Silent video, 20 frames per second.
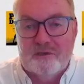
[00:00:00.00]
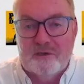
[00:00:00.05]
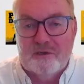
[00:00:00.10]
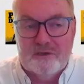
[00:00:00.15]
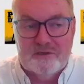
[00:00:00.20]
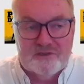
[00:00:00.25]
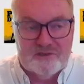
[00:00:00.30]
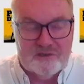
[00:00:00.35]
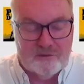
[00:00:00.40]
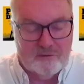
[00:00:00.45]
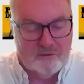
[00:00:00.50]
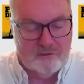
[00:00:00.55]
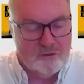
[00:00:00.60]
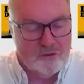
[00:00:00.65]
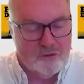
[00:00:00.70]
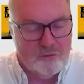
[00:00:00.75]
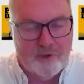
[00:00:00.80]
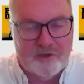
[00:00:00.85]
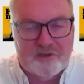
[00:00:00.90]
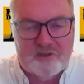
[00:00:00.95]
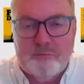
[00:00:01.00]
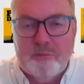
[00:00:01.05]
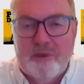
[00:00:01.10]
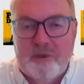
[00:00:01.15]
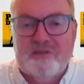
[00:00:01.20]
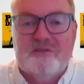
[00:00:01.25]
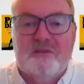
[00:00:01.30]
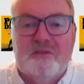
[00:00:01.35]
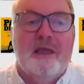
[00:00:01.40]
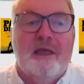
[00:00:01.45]
It is a US
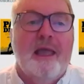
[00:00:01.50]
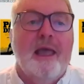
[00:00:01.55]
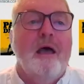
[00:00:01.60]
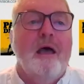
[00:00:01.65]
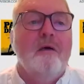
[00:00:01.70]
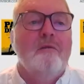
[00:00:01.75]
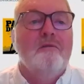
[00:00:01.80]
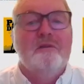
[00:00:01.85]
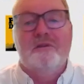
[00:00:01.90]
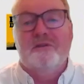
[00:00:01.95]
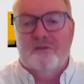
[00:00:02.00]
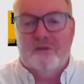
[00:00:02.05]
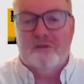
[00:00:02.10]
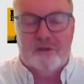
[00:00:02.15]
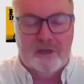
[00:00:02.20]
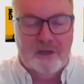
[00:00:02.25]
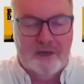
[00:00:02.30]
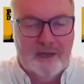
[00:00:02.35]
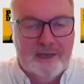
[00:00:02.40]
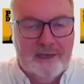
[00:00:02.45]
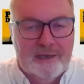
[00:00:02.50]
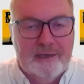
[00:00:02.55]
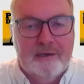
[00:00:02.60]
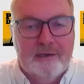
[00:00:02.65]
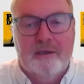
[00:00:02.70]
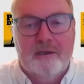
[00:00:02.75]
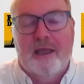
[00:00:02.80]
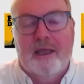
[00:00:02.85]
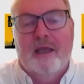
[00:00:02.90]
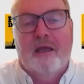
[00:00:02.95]
based account, it is a Canadian
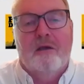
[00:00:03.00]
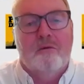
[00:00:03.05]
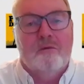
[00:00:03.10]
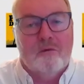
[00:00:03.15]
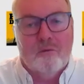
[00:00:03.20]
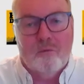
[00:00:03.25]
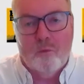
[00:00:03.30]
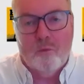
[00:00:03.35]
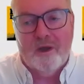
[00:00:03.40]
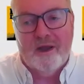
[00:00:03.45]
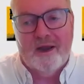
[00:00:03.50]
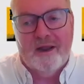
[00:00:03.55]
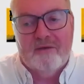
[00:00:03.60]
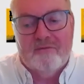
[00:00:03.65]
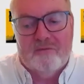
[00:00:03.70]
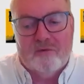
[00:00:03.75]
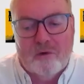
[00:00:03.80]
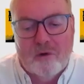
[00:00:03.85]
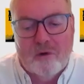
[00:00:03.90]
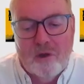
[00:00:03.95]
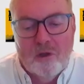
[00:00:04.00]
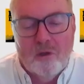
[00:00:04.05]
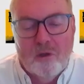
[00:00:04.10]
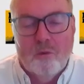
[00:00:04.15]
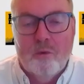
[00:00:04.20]
account, or whatever.